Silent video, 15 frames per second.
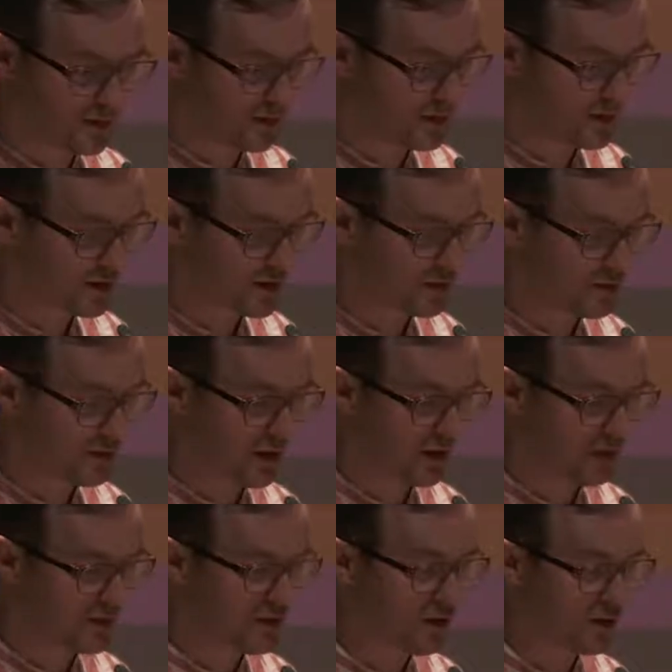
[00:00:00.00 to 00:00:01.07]
Just to kind
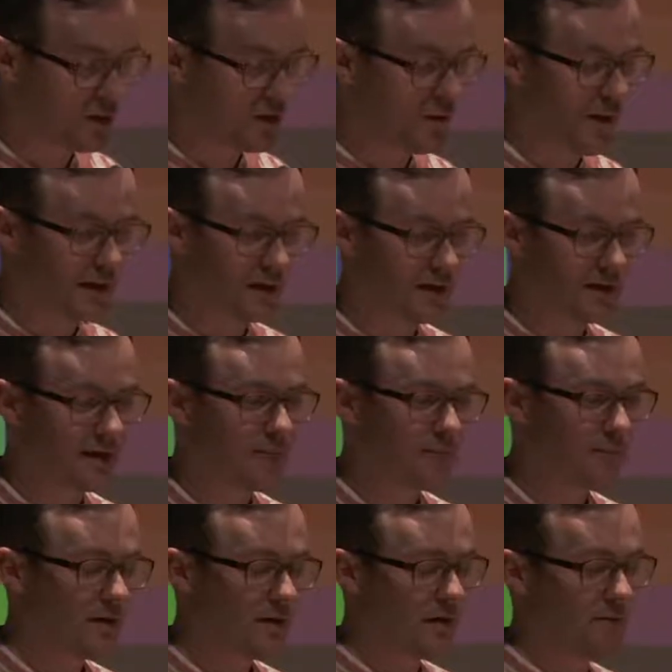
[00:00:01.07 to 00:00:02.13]
of show you quickly,
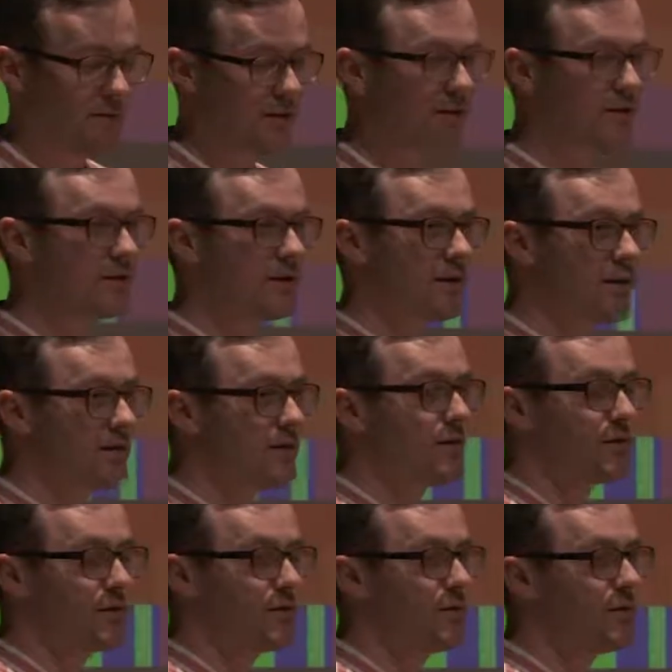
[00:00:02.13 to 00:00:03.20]
I've been using
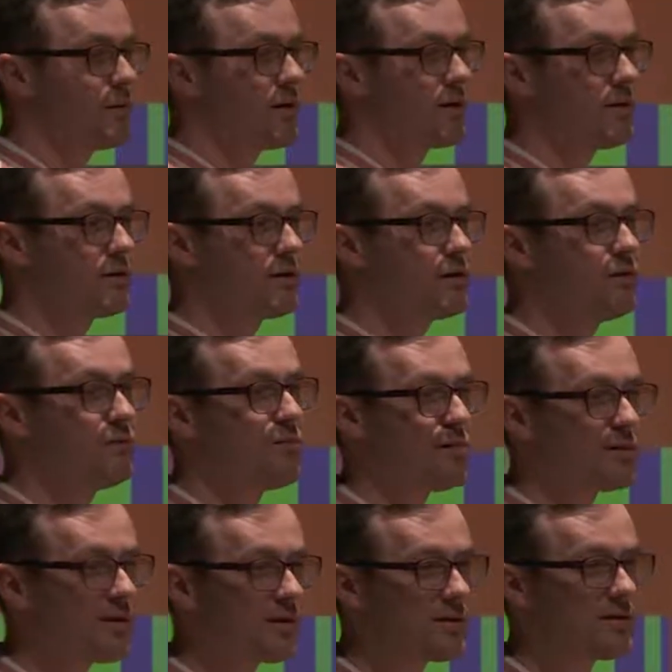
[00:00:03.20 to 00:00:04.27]
two
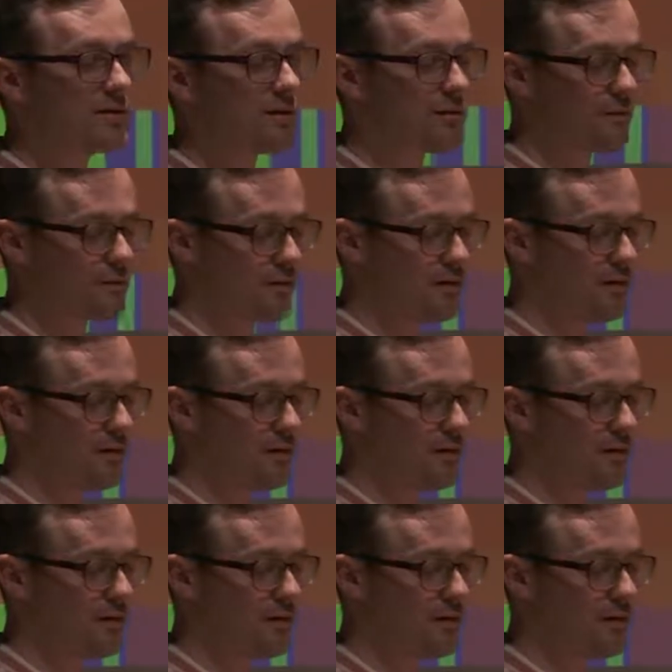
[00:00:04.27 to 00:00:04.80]
models of